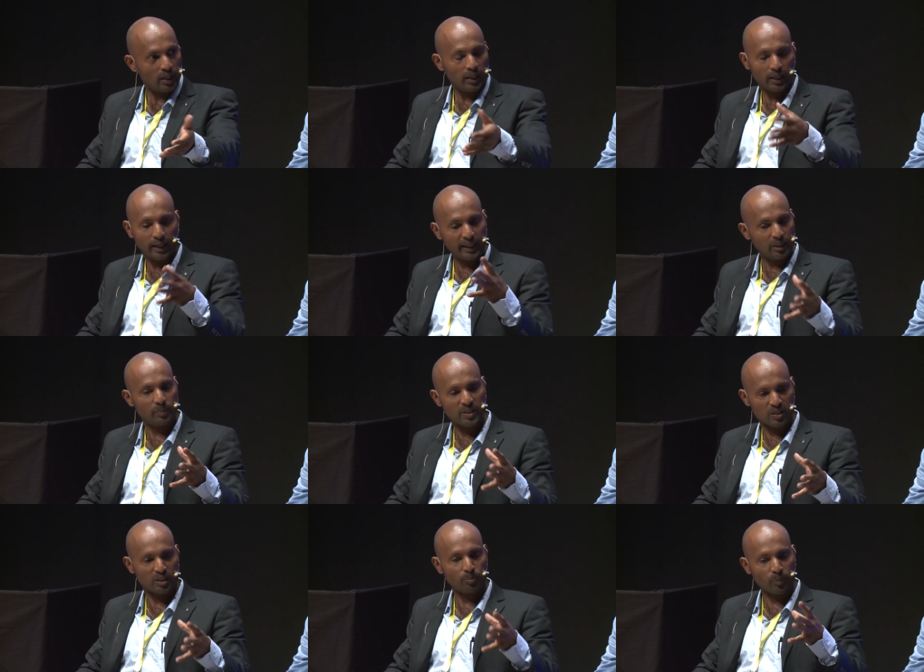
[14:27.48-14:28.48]

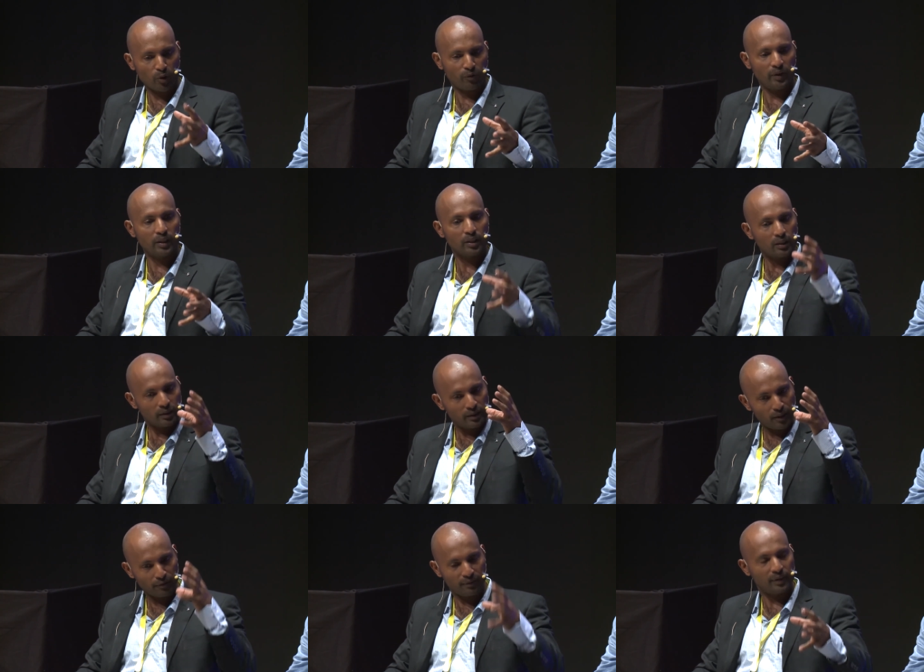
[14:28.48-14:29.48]
80% of the profit
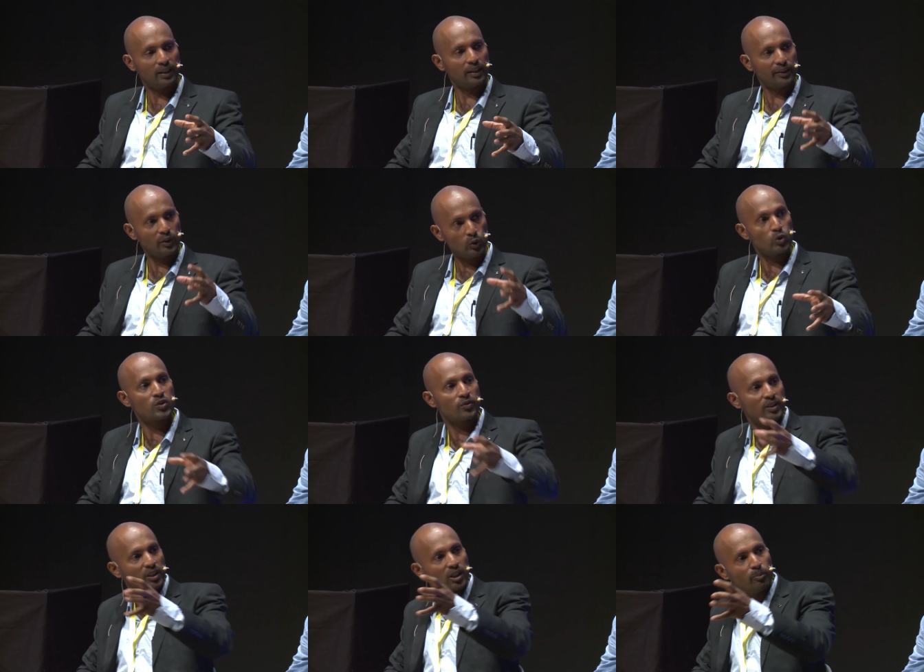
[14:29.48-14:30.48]
definitely used
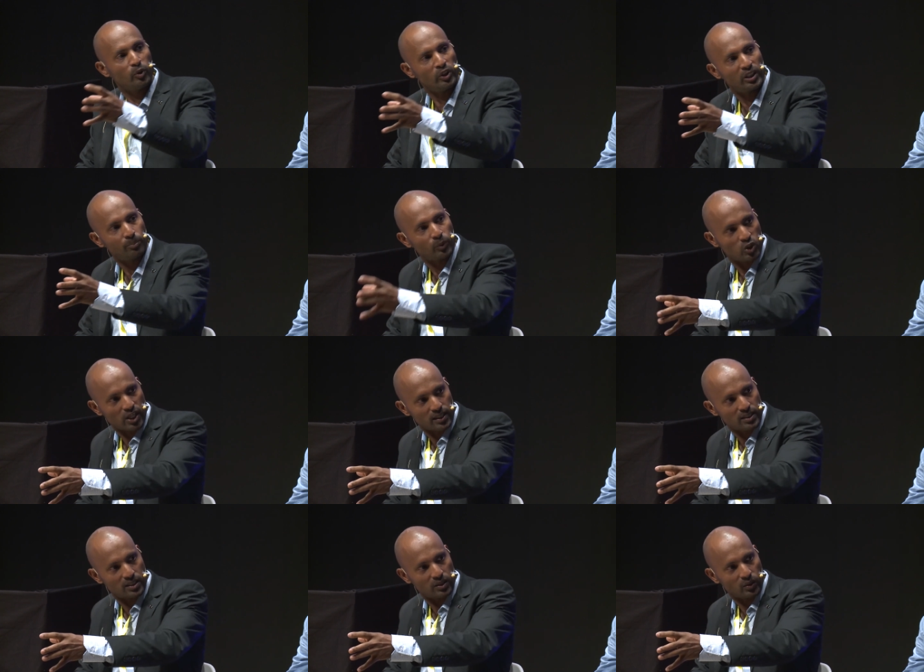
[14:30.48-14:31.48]
for the community
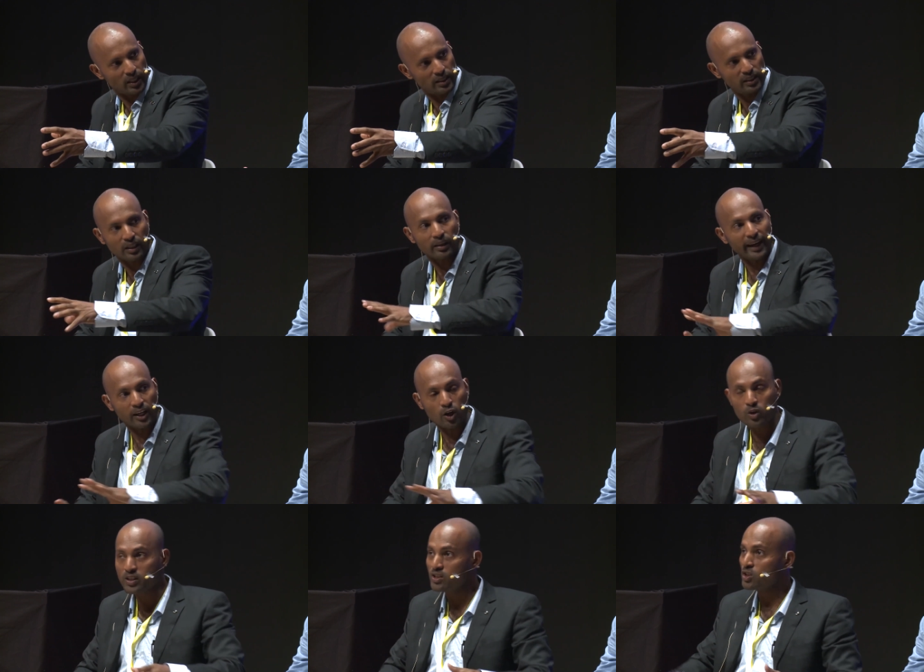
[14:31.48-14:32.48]
projects, okay? There are
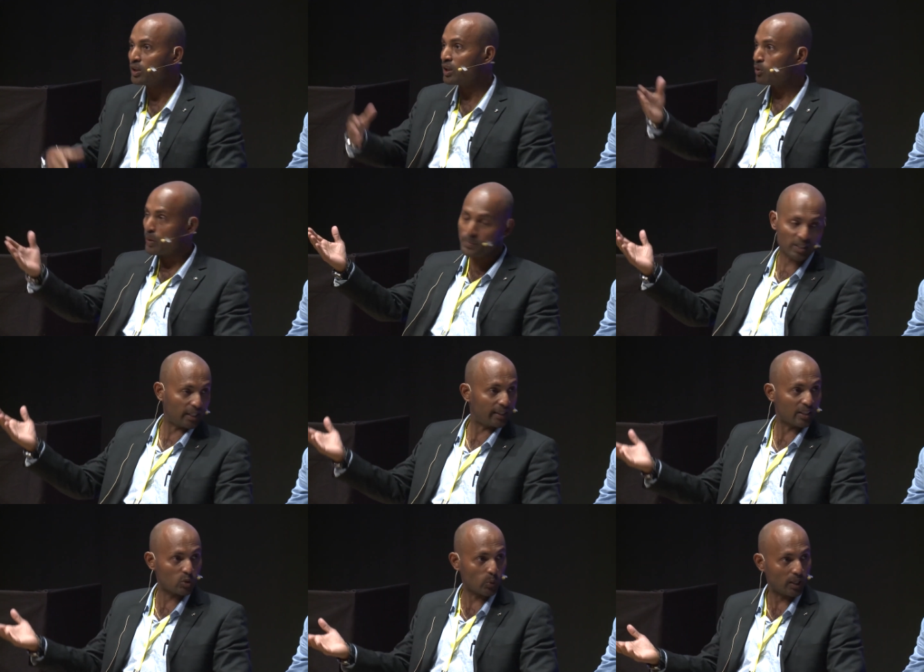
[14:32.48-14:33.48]
accounts, it's on our website
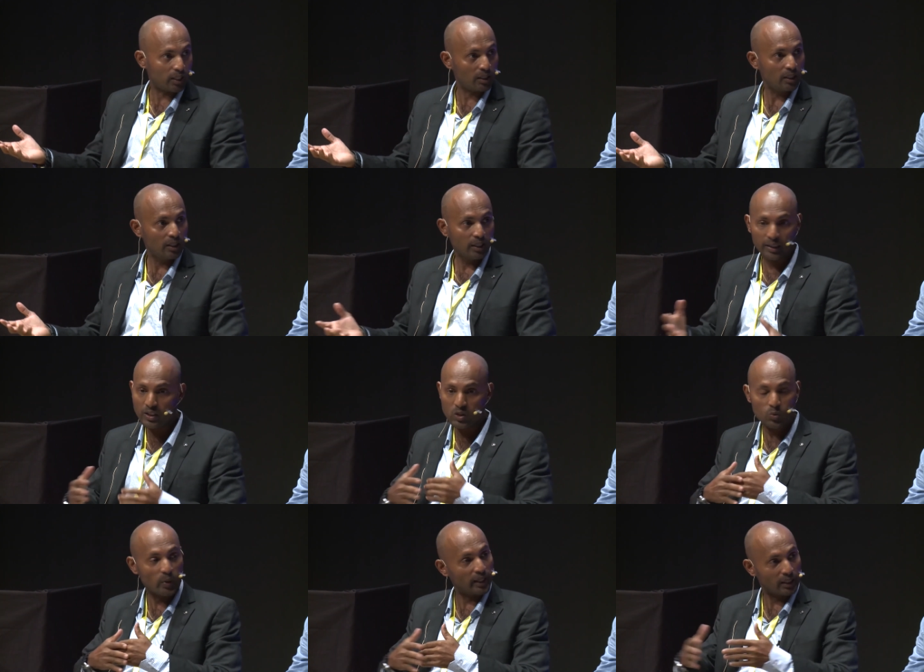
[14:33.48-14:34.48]
as well, it
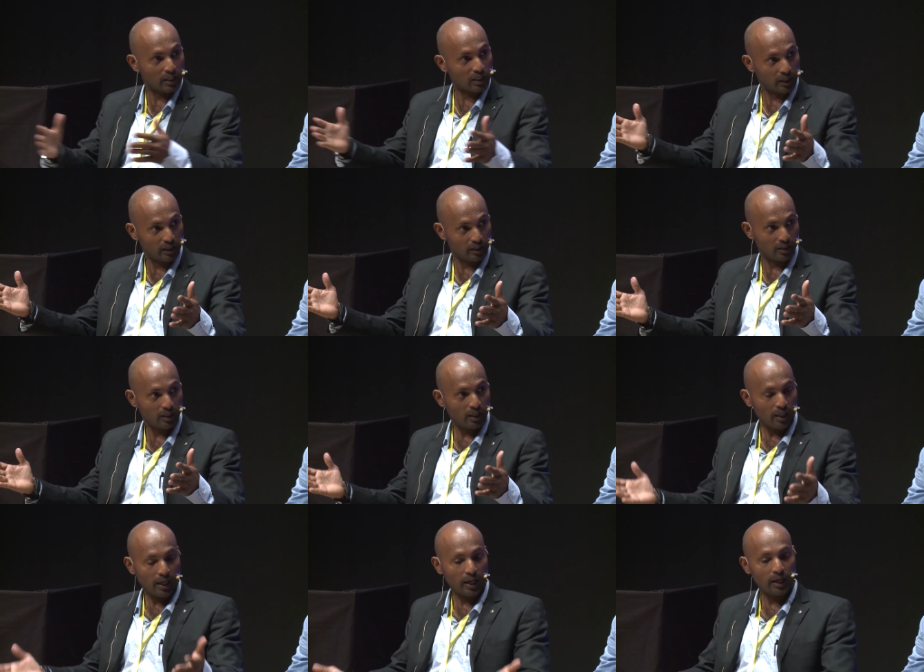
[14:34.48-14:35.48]
is very clear,
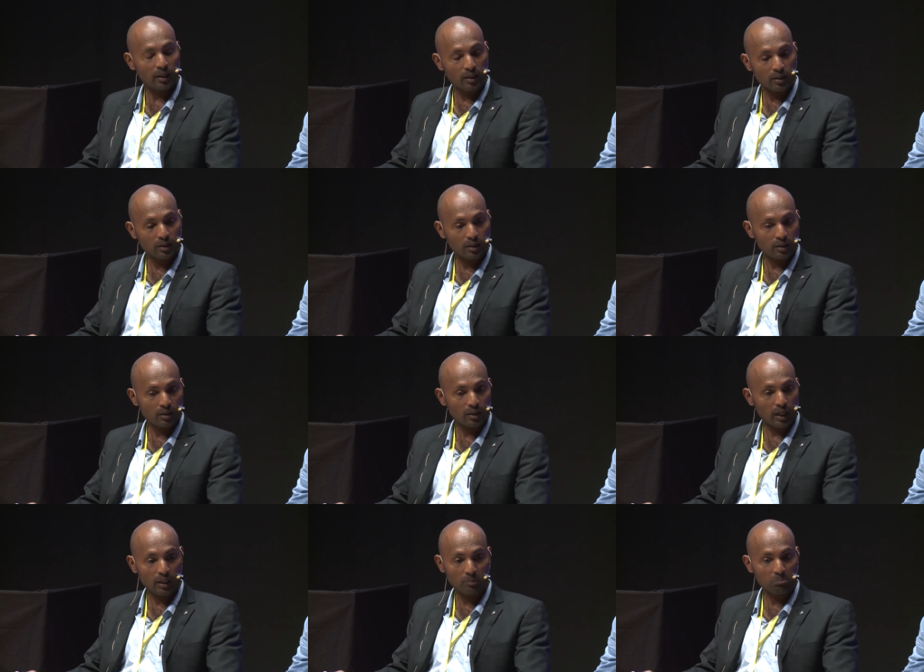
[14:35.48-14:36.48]

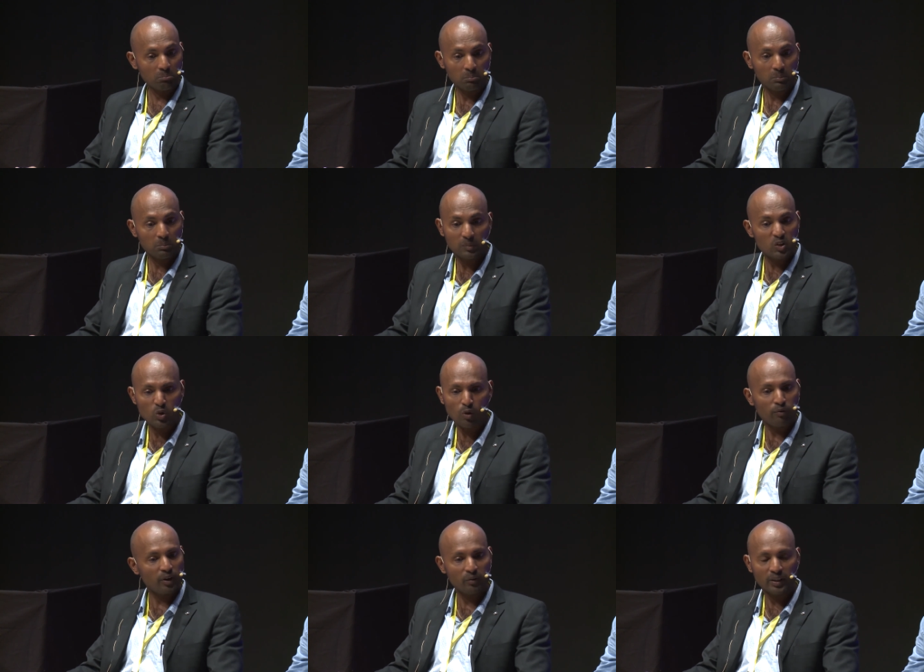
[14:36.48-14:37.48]
and so
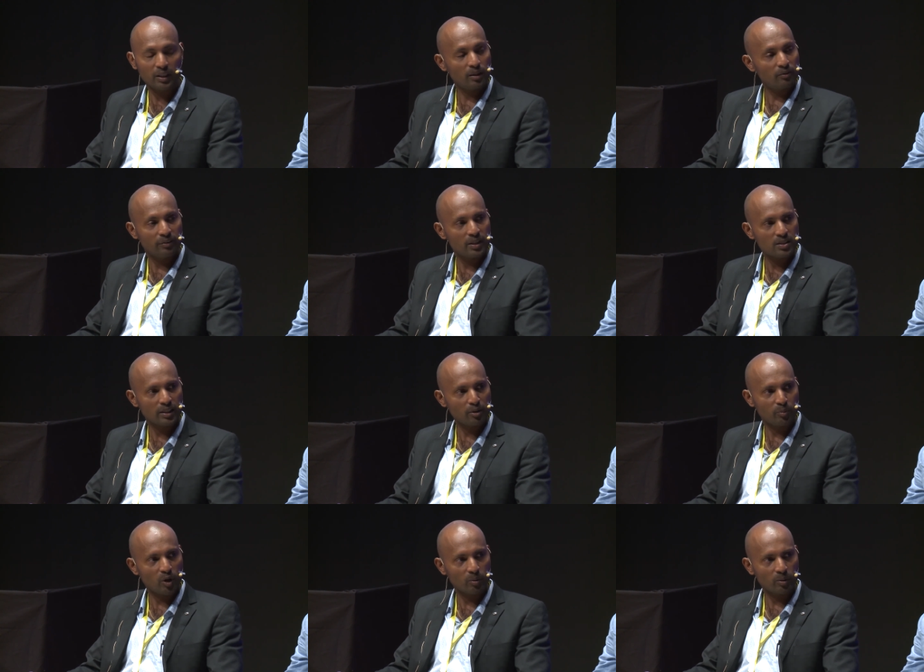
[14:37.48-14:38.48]
far we didn't face any
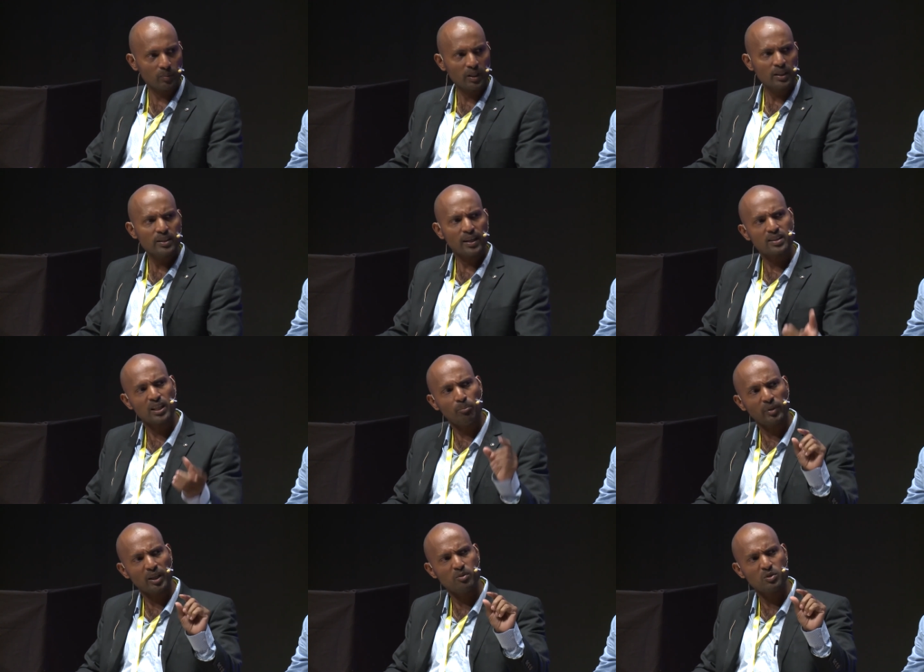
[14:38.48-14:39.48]
problem. Yeah,
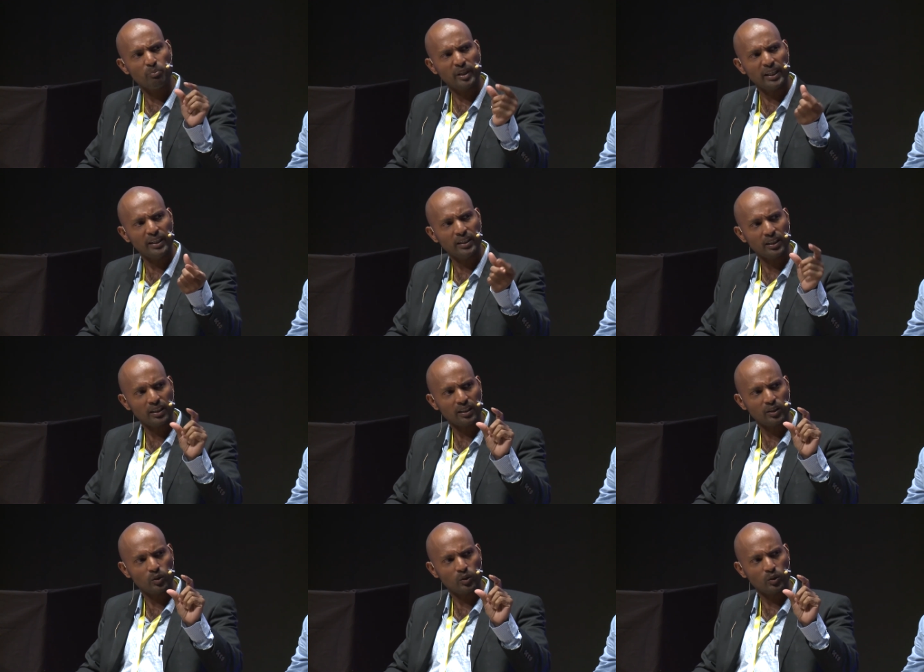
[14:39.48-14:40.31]
sometimes media,